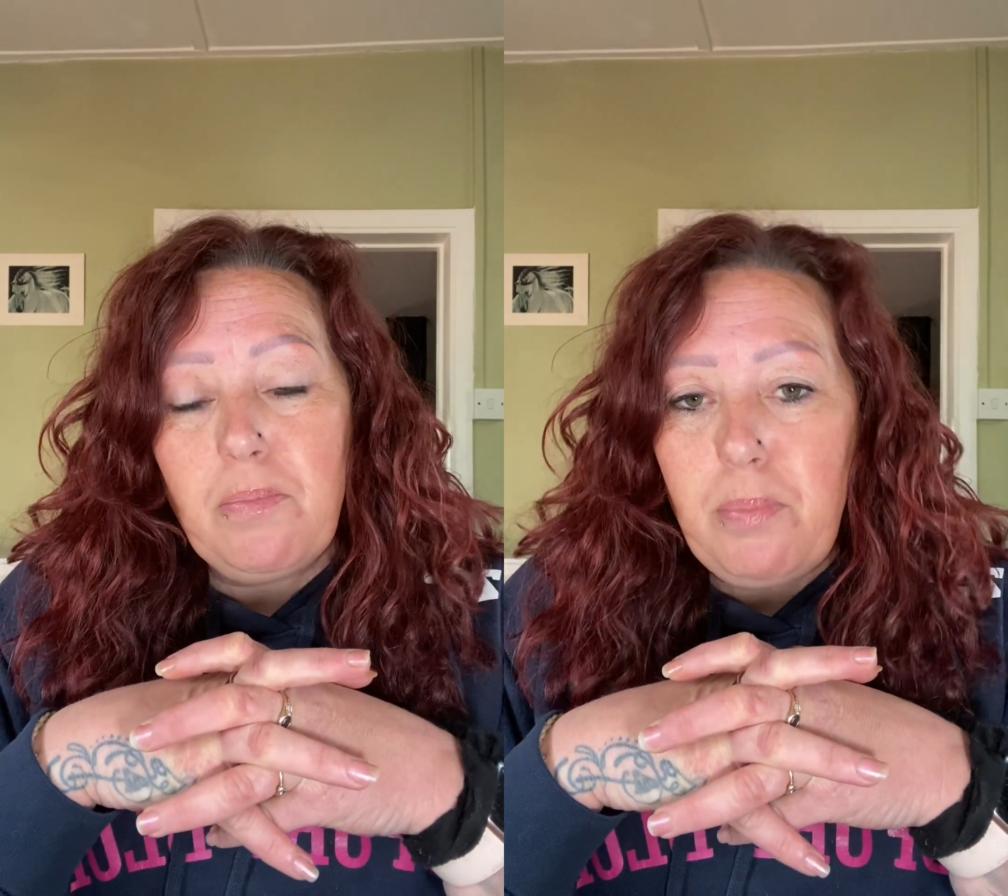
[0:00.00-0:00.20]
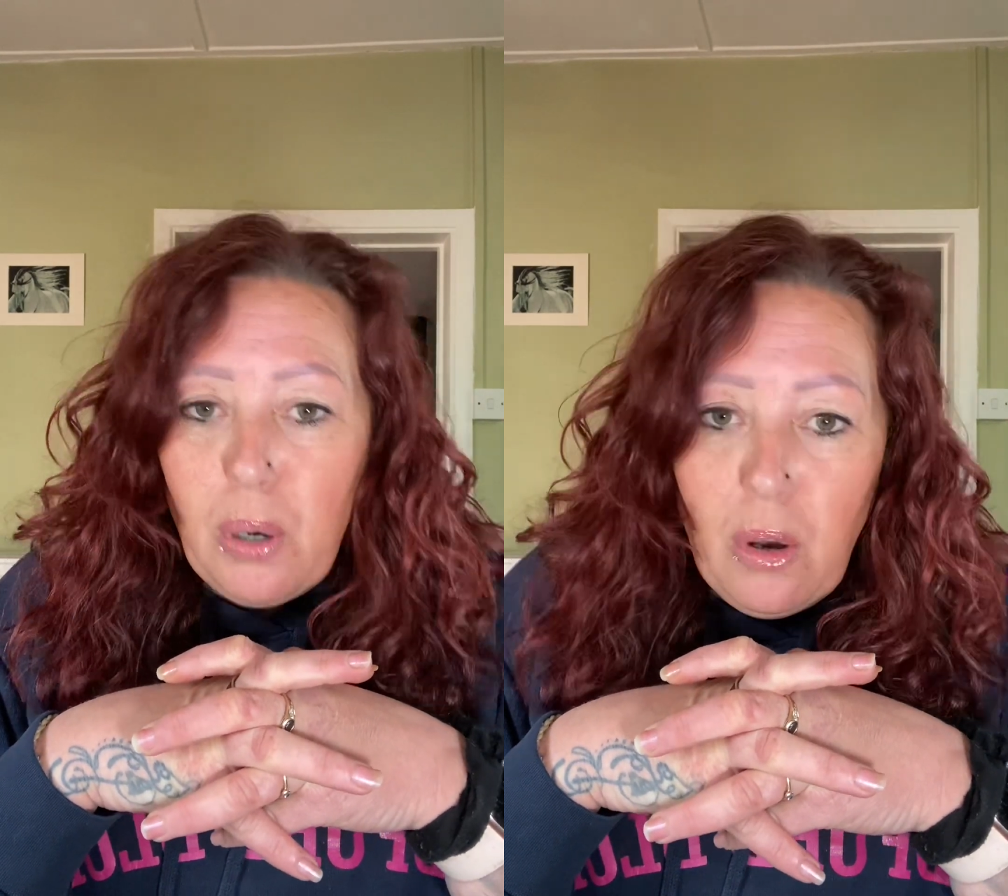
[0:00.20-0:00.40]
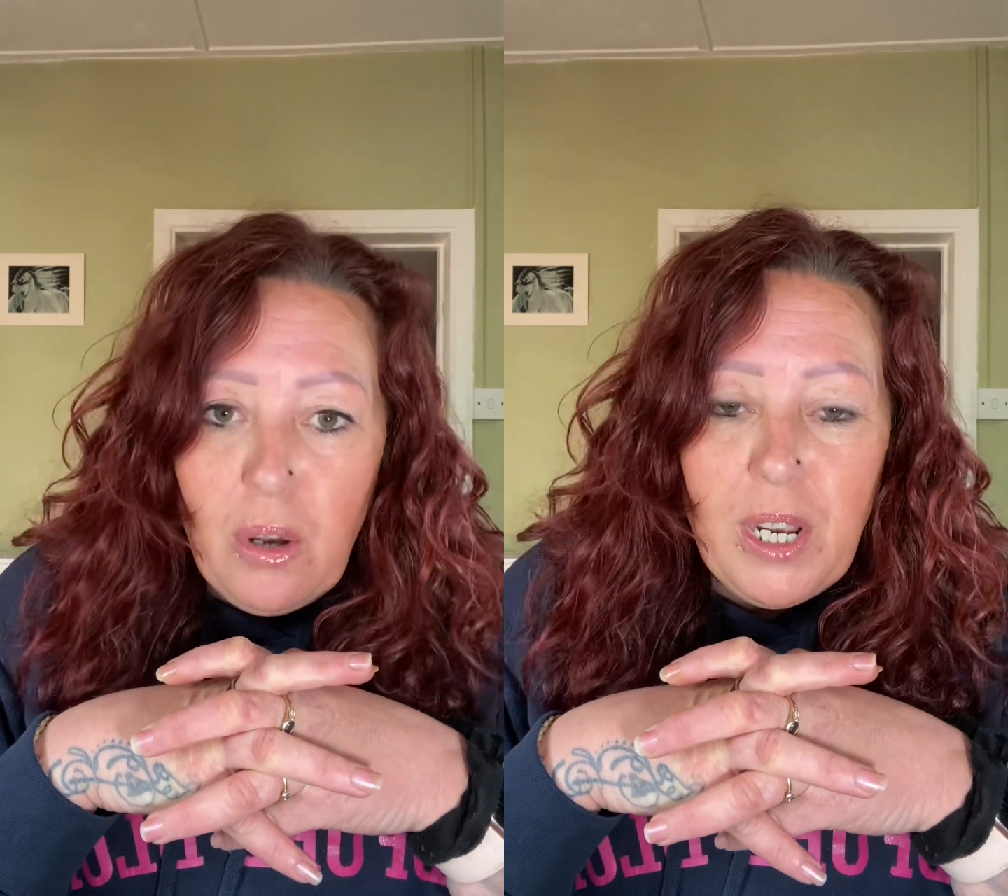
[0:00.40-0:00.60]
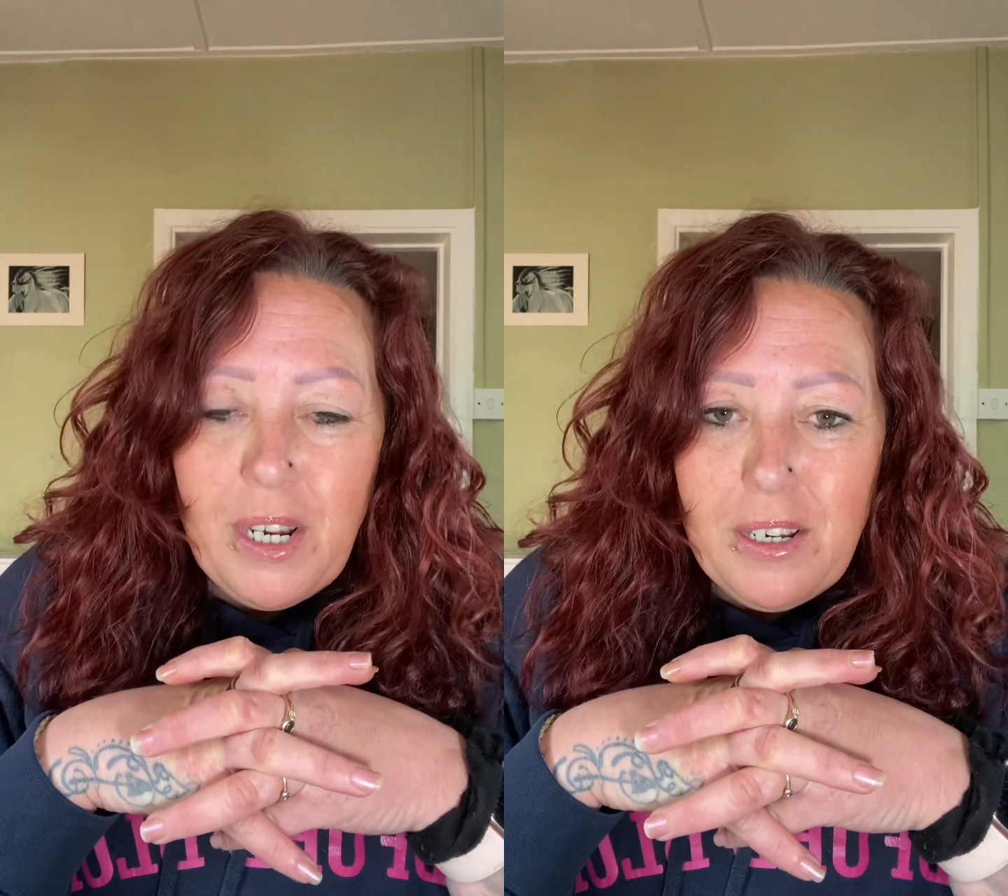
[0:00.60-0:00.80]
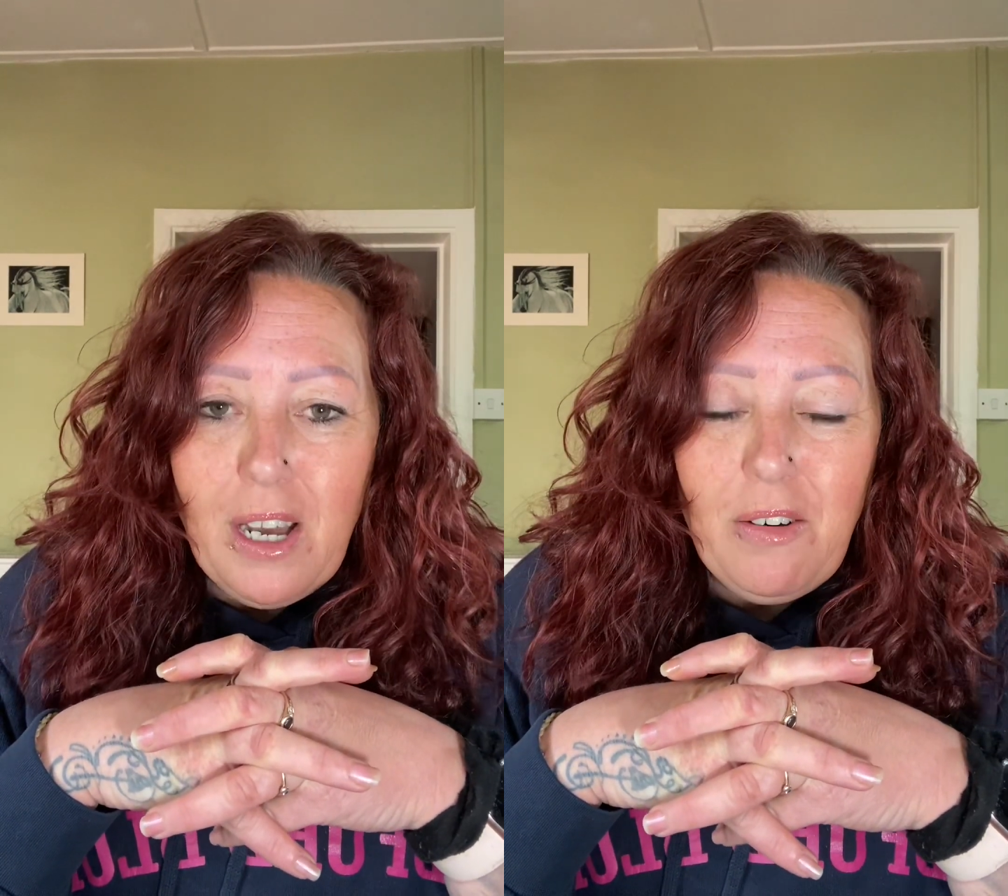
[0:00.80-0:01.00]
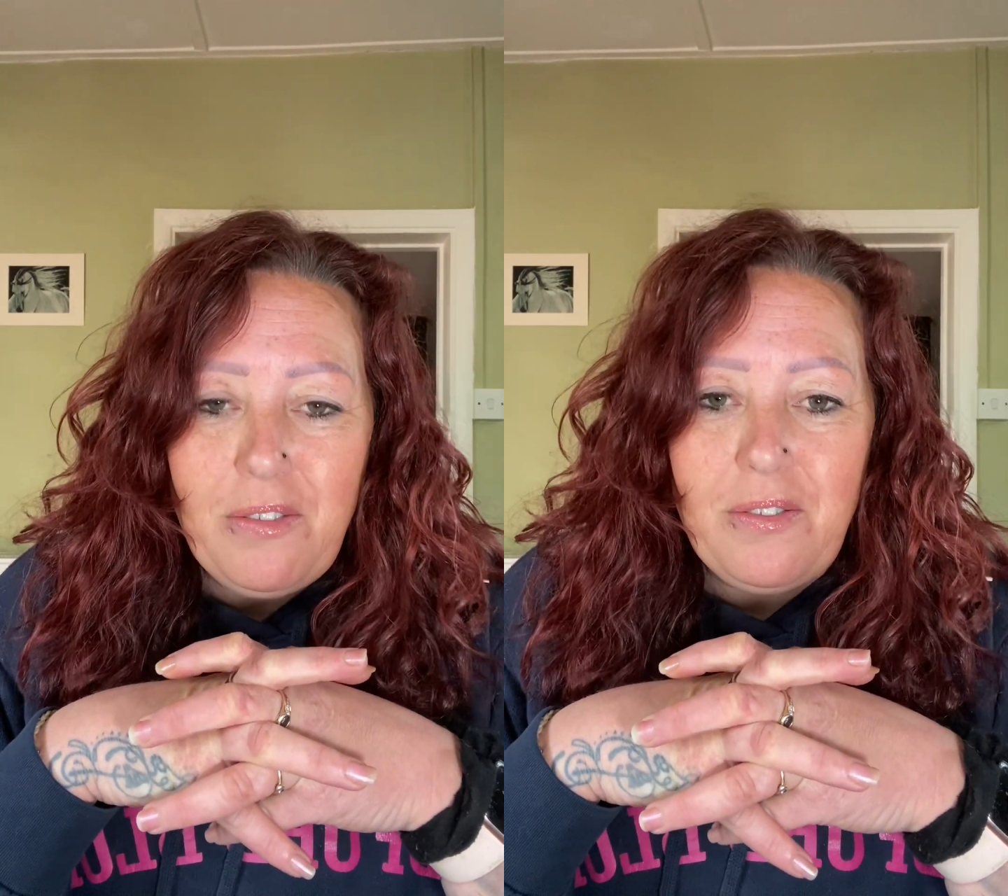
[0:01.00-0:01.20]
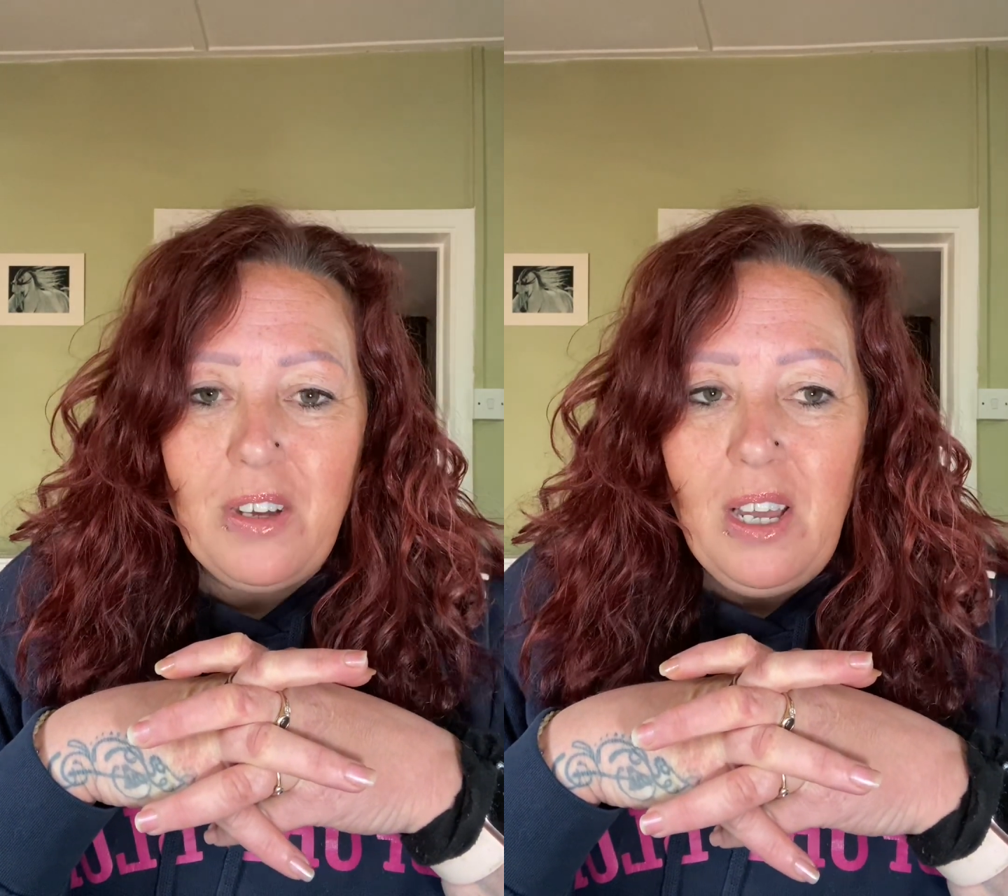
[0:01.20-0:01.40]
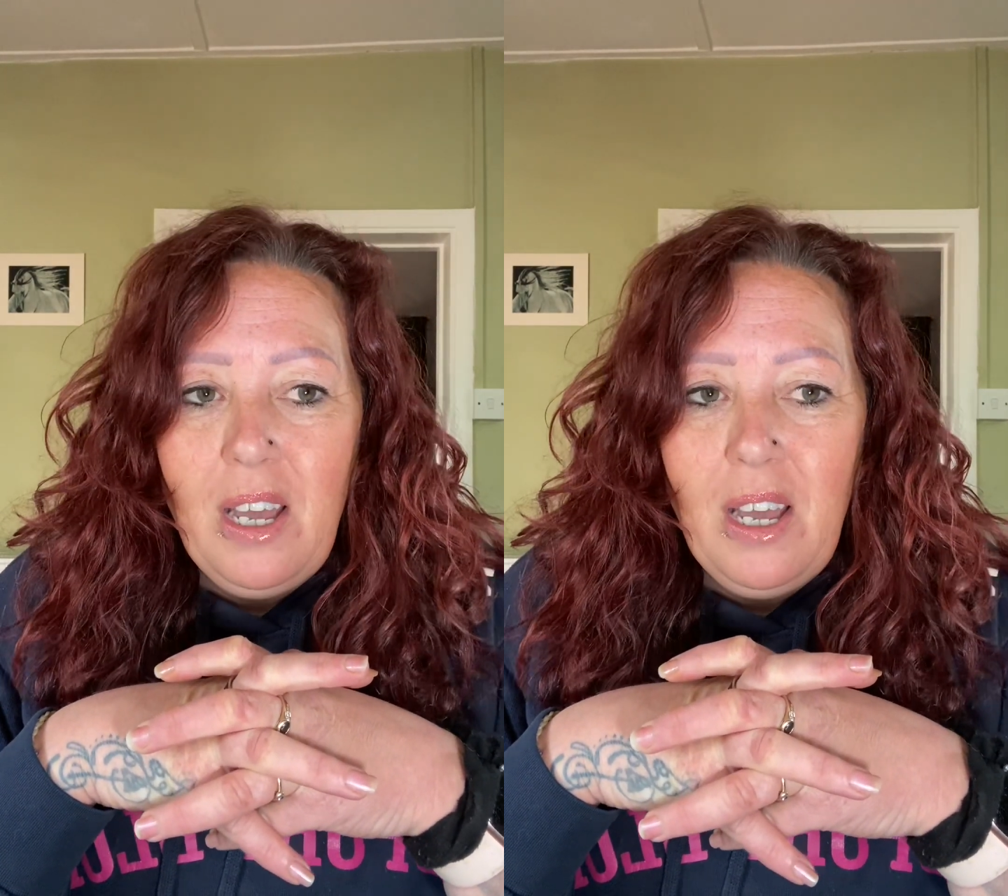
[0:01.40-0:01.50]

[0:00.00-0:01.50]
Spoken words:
put enough